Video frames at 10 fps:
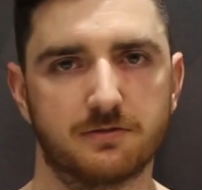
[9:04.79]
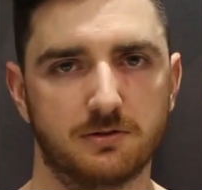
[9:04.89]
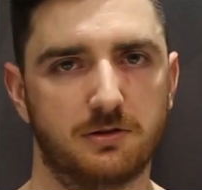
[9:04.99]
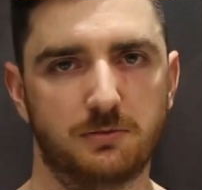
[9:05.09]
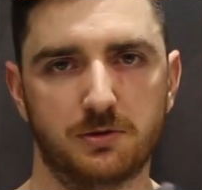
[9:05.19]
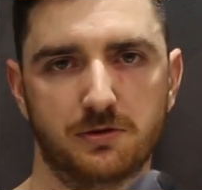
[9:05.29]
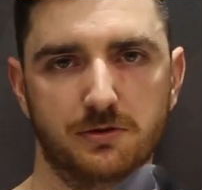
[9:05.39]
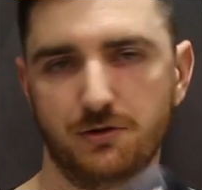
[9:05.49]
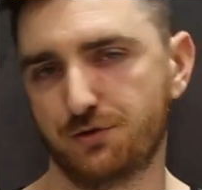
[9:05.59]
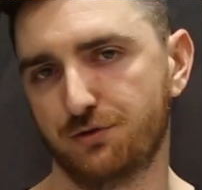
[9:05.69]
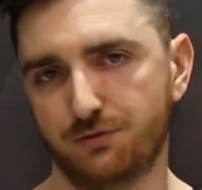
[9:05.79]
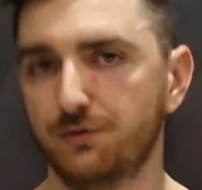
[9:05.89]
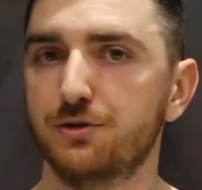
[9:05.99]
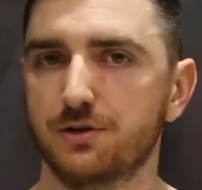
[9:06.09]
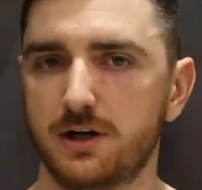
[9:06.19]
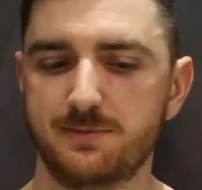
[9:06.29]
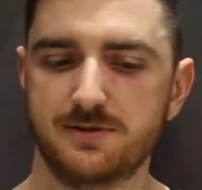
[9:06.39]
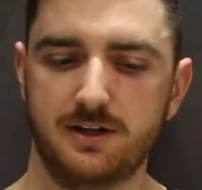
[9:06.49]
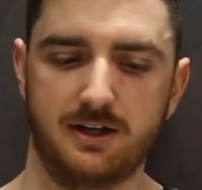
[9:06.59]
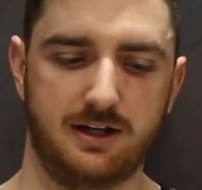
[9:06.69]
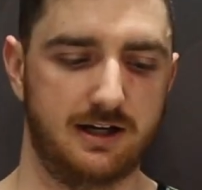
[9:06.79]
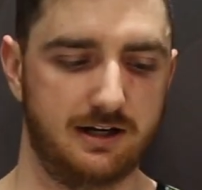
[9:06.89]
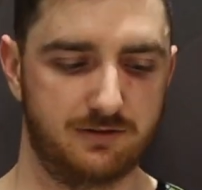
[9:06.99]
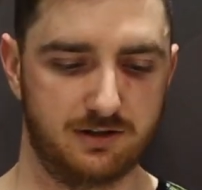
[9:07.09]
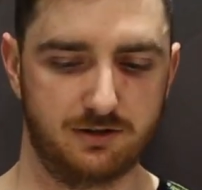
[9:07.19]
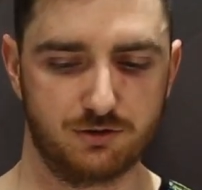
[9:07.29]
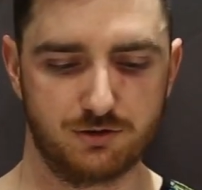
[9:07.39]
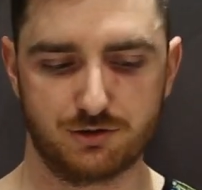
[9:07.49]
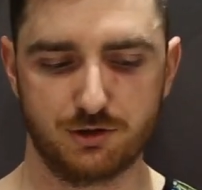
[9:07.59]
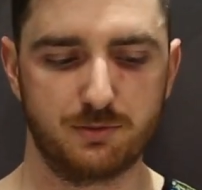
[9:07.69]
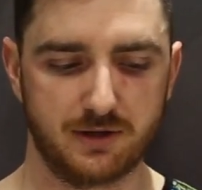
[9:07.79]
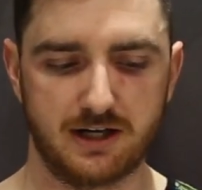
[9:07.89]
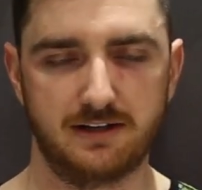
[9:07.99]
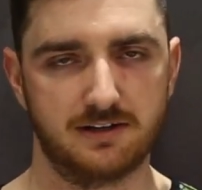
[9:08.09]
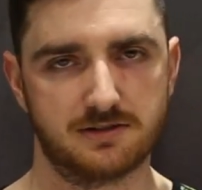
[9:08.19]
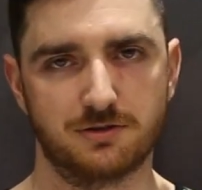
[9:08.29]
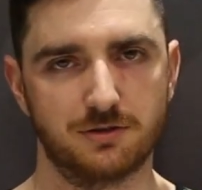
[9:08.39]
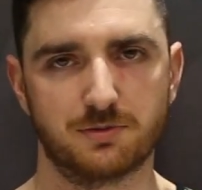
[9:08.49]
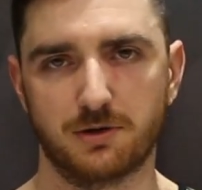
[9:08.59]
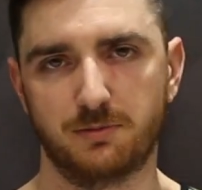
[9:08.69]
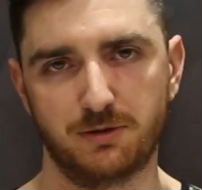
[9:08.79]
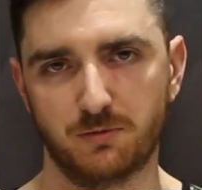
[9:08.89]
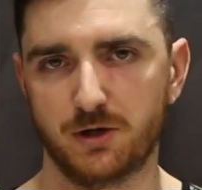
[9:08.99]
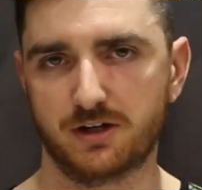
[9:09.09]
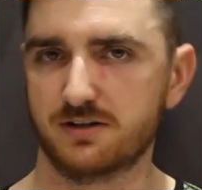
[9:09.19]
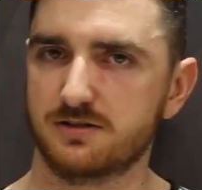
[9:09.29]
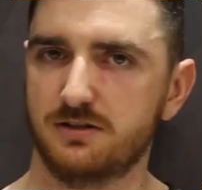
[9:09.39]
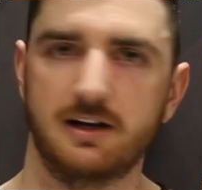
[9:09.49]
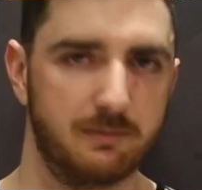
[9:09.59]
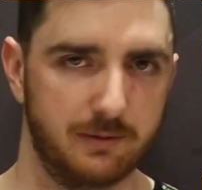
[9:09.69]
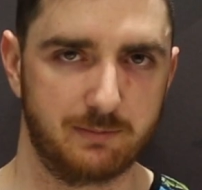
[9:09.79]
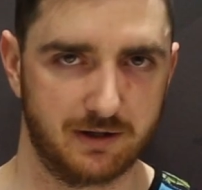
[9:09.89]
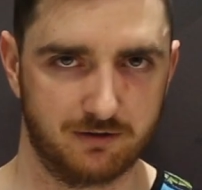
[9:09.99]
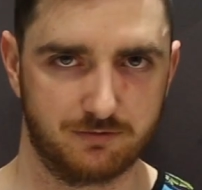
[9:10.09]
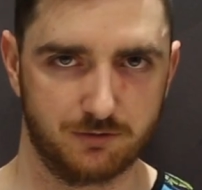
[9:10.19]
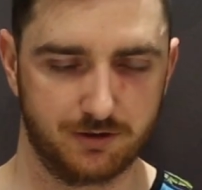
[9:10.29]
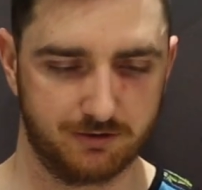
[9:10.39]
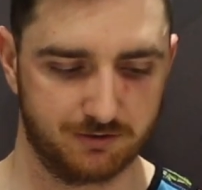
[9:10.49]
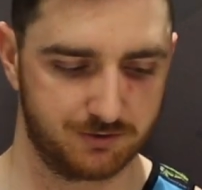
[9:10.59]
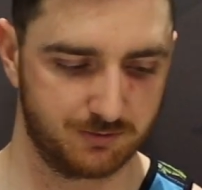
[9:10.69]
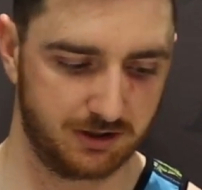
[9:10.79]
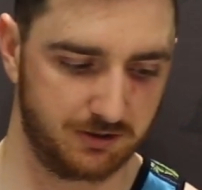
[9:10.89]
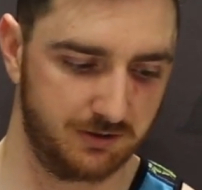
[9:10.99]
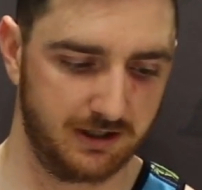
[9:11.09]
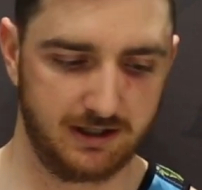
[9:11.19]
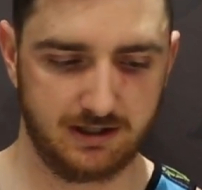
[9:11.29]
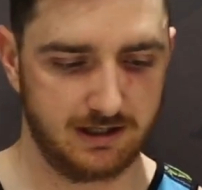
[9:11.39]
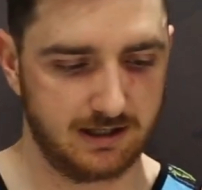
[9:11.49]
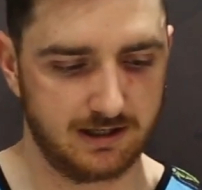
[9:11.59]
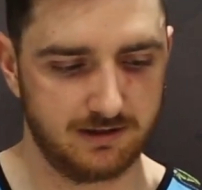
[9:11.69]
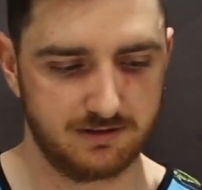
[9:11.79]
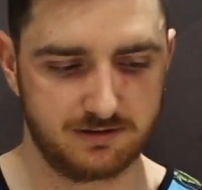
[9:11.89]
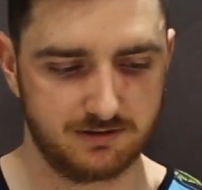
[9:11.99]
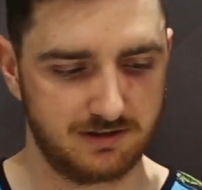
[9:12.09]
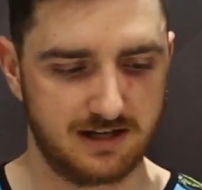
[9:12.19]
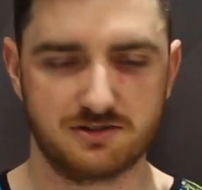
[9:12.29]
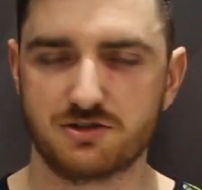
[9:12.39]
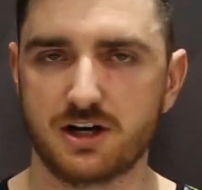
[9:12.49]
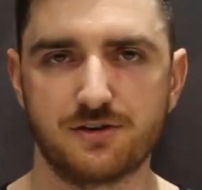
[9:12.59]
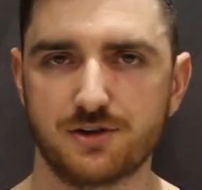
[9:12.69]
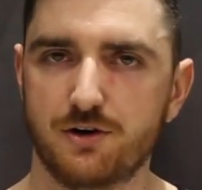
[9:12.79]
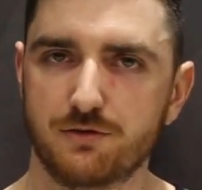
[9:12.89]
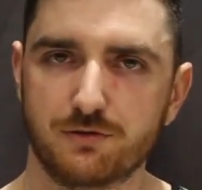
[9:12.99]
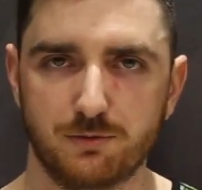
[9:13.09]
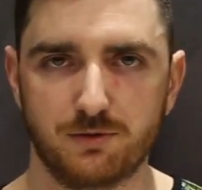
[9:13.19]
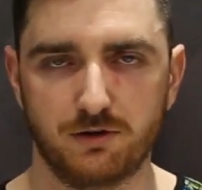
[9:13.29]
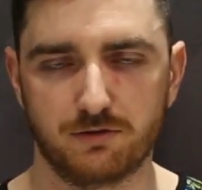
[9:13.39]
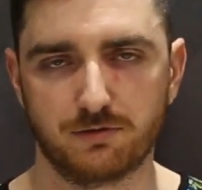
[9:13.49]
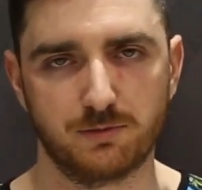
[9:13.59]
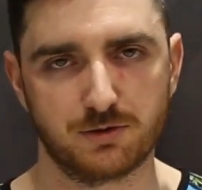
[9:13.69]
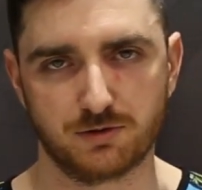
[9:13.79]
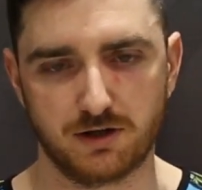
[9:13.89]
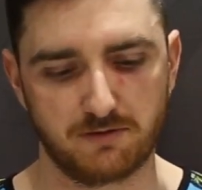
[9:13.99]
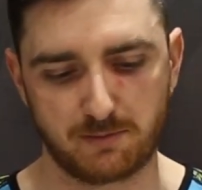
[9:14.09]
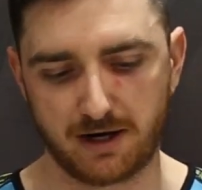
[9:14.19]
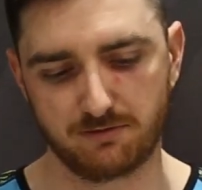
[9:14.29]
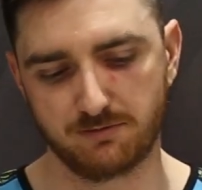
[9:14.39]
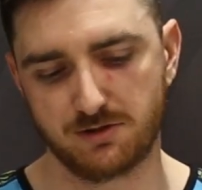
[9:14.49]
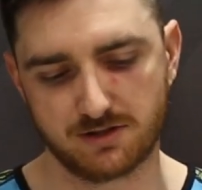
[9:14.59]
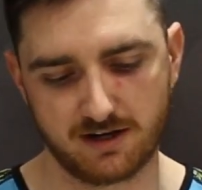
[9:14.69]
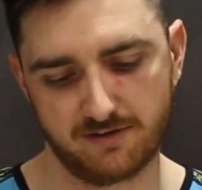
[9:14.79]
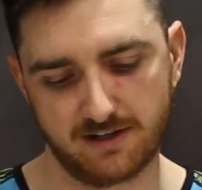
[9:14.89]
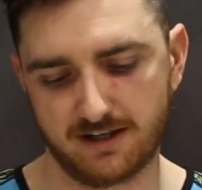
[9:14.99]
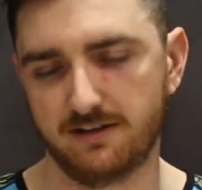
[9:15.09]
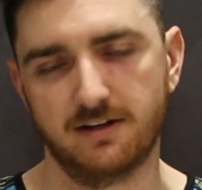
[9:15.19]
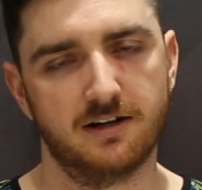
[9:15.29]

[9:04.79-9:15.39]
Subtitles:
for a lot more neutral foot types. If you do supinate, this could probably work a slightly bit better for you as well. This hasn't changed a whole lot from the 12, apart from just having that